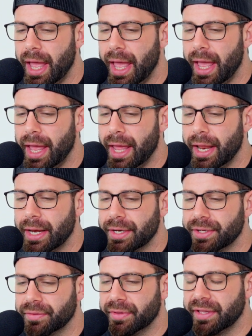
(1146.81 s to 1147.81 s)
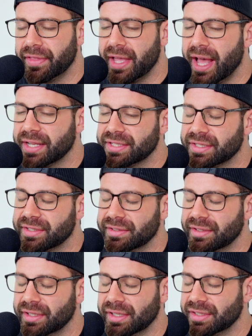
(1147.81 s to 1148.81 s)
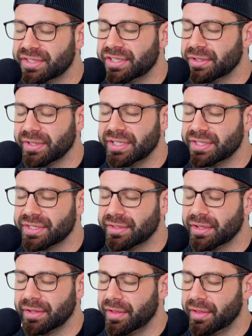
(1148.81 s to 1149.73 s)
And they asked a series,